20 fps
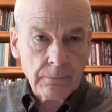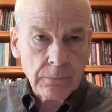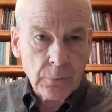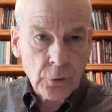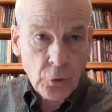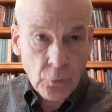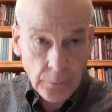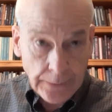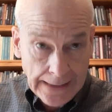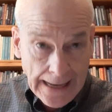
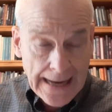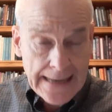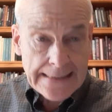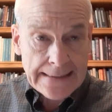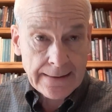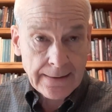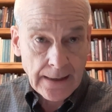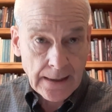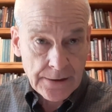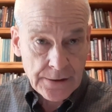
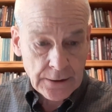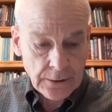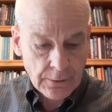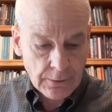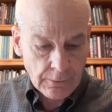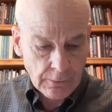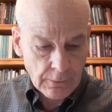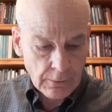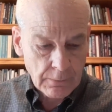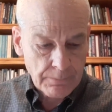creation has
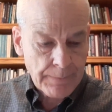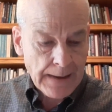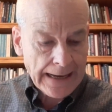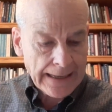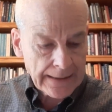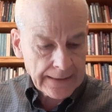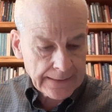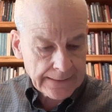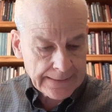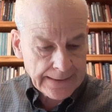occurred by
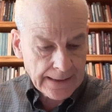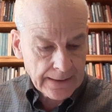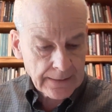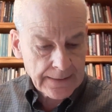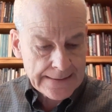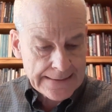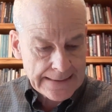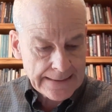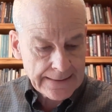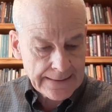an
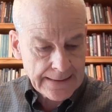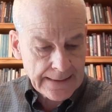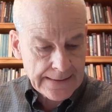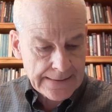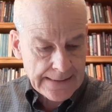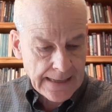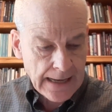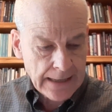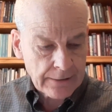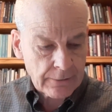intelligent
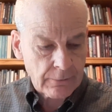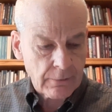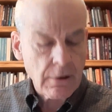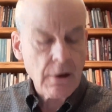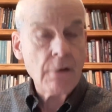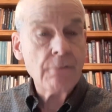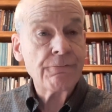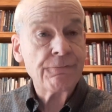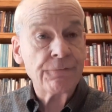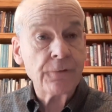designer
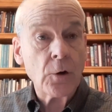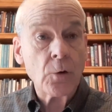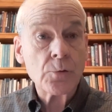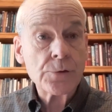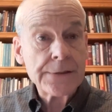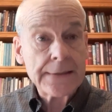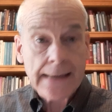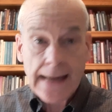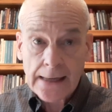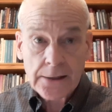
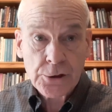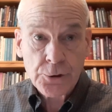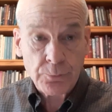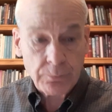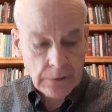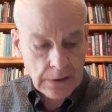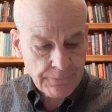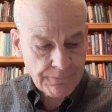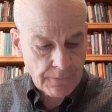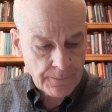flows
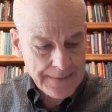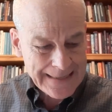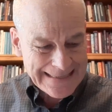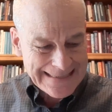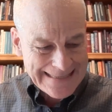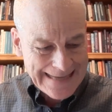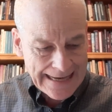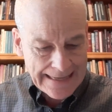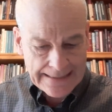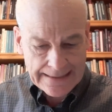naturally from the
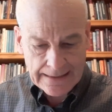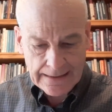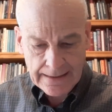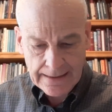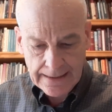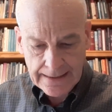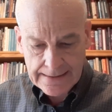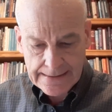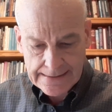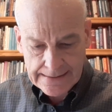data
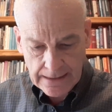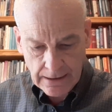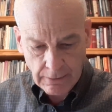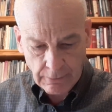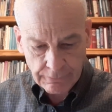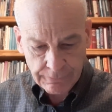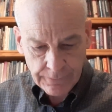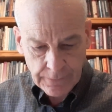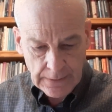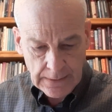
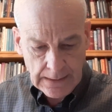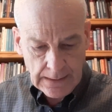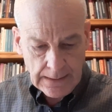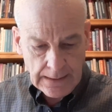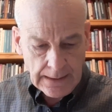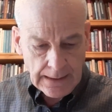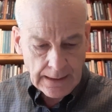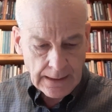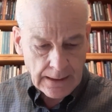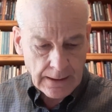itself.
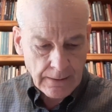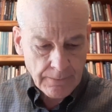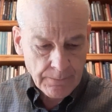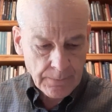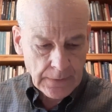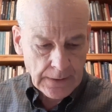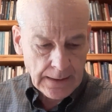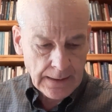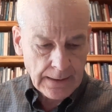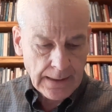
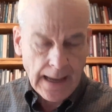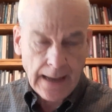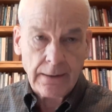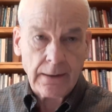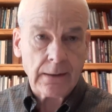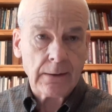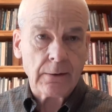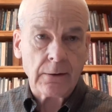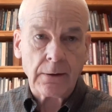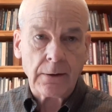And
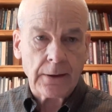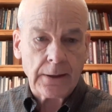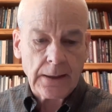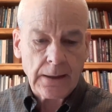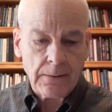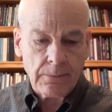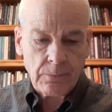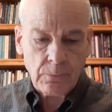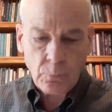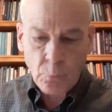
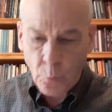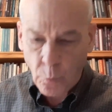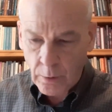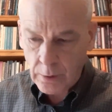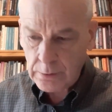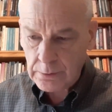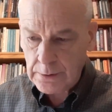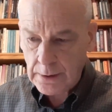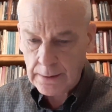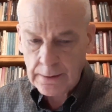the
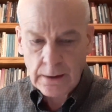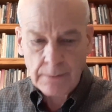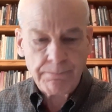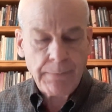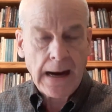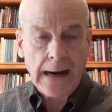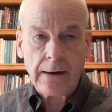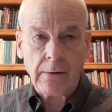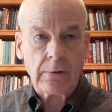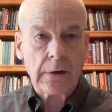work done in
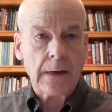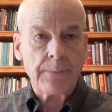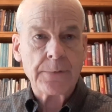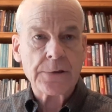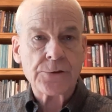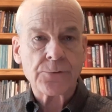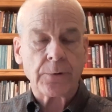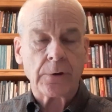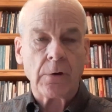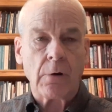
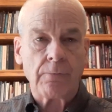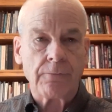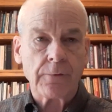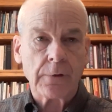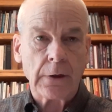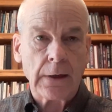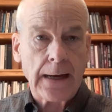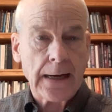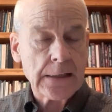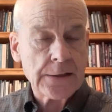biochemistry over
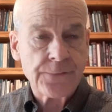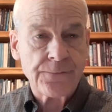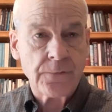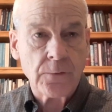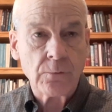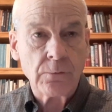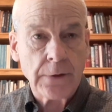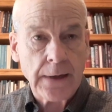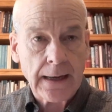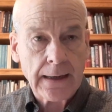the last
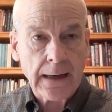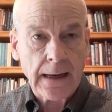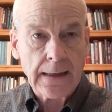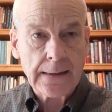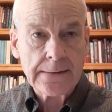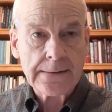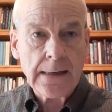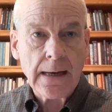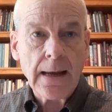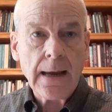few
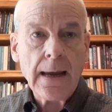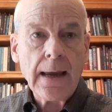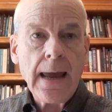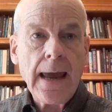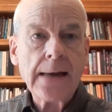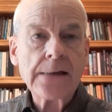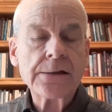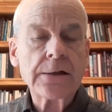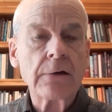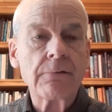decades
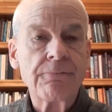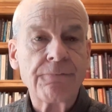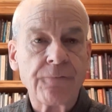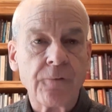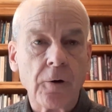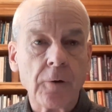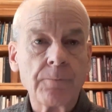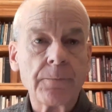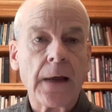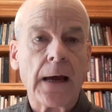has
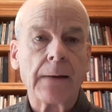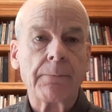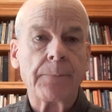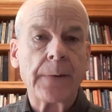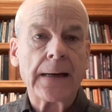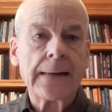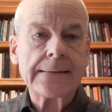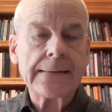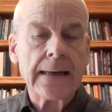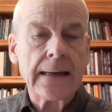confirmed that,
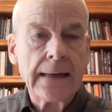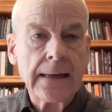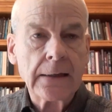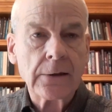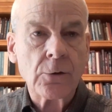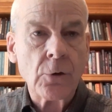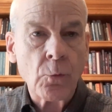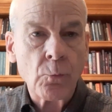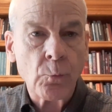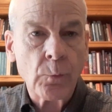because
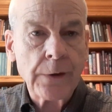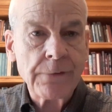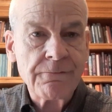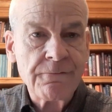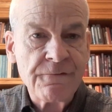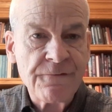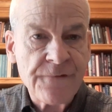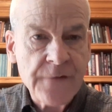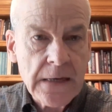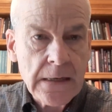it
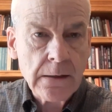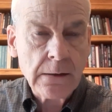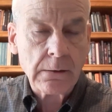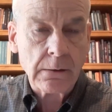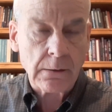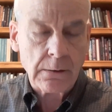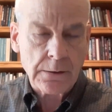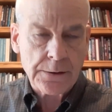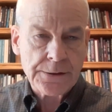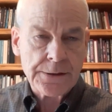
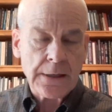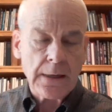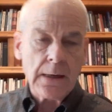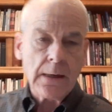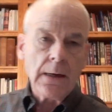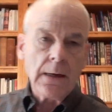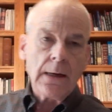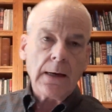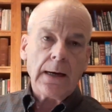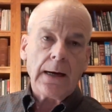reveals,
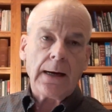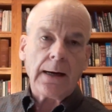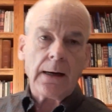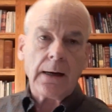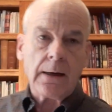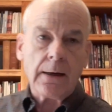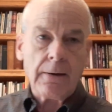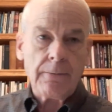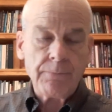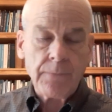
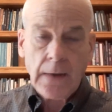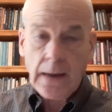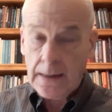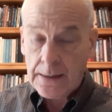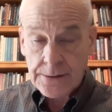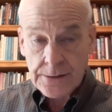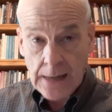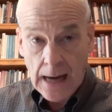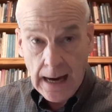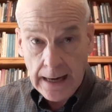
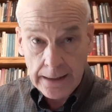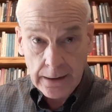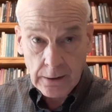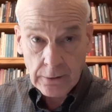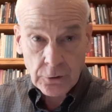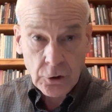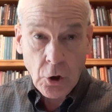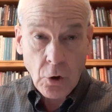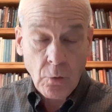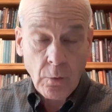as
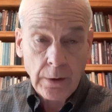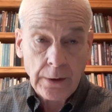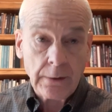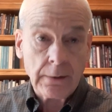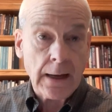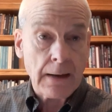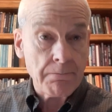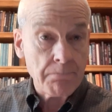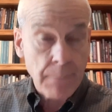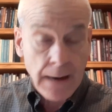I.L.
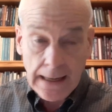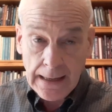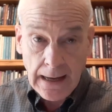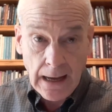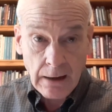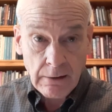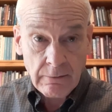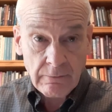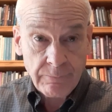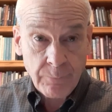Cohen and
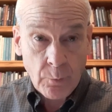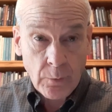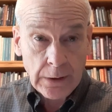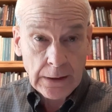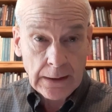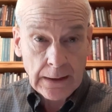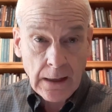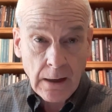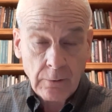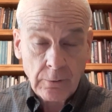Behe have
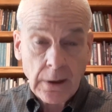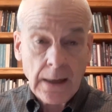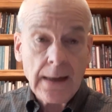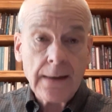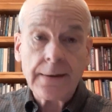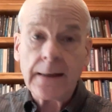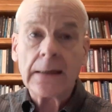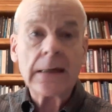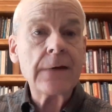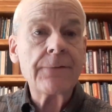pointed out,
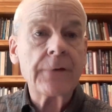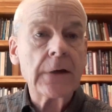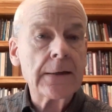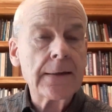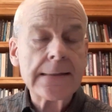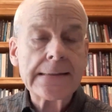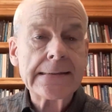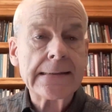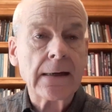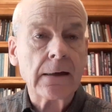that even at
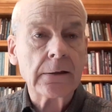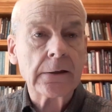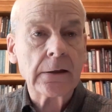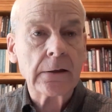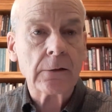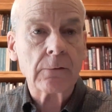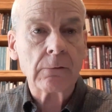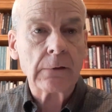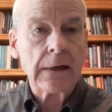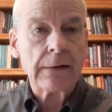the
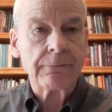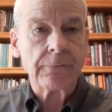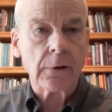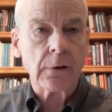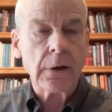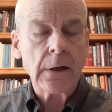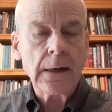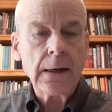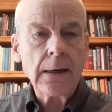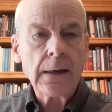cellular
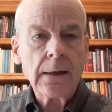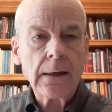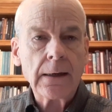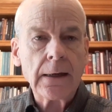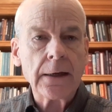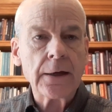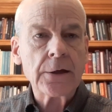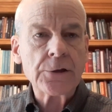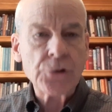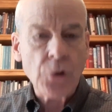level,
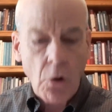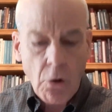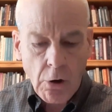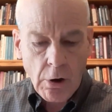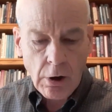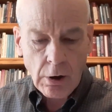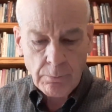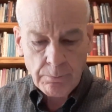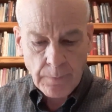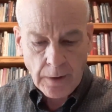it is
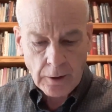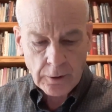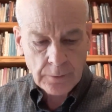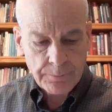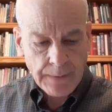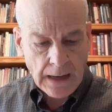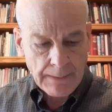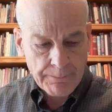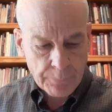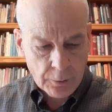all marked
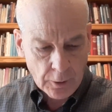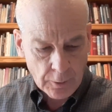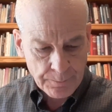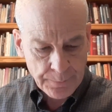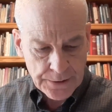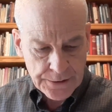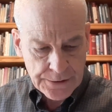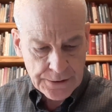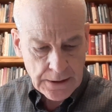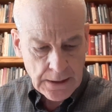by
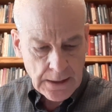purpose.